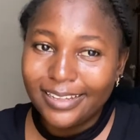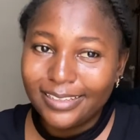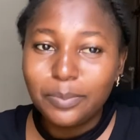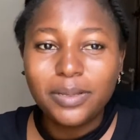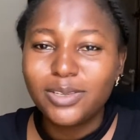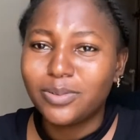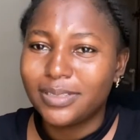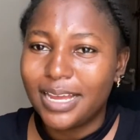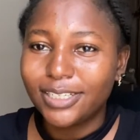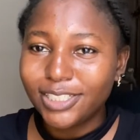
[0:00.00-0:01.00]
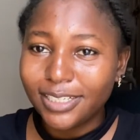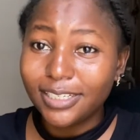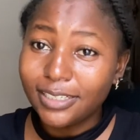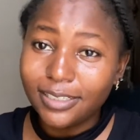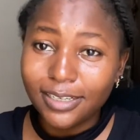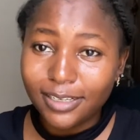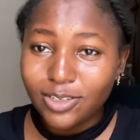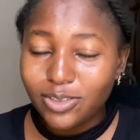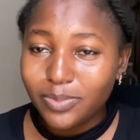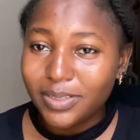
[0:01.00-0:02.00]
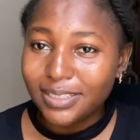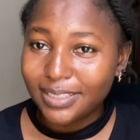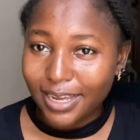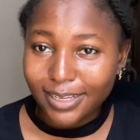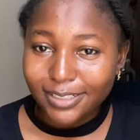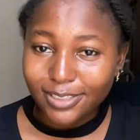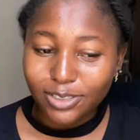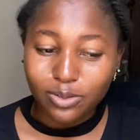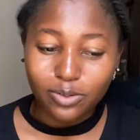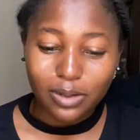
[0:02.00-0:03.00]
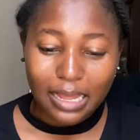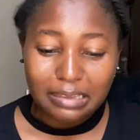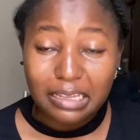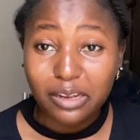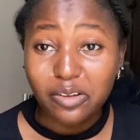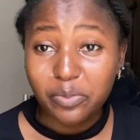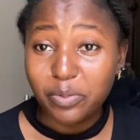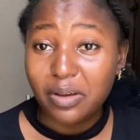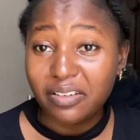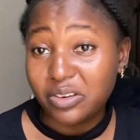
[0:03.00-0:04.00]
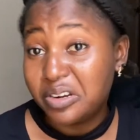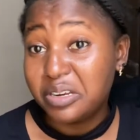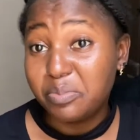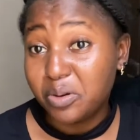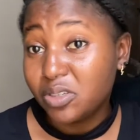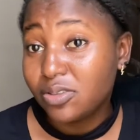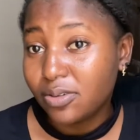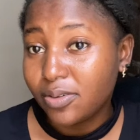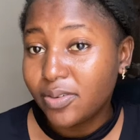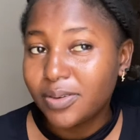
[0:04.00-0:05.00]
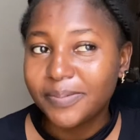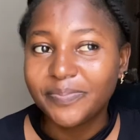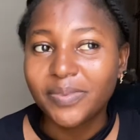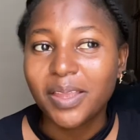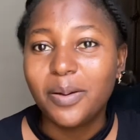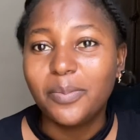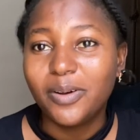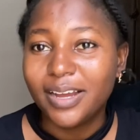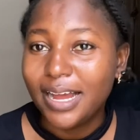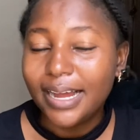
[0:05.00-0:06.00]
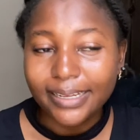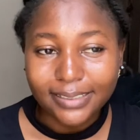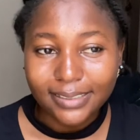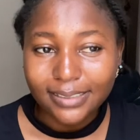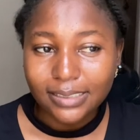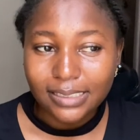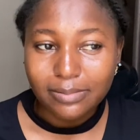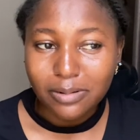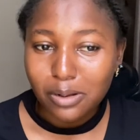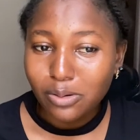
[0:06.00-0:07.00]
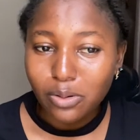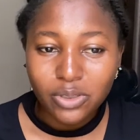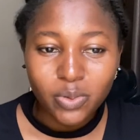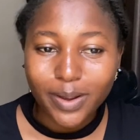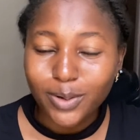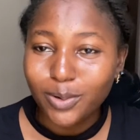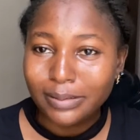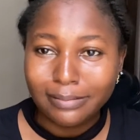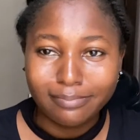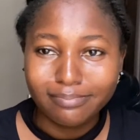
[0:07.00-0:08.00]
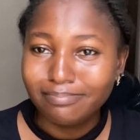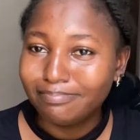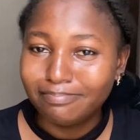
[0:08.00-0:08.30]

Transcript: the place was actually a little bit scanty you know i think a lot of people had already bought stuffs but guys the clothes were not mm, mm,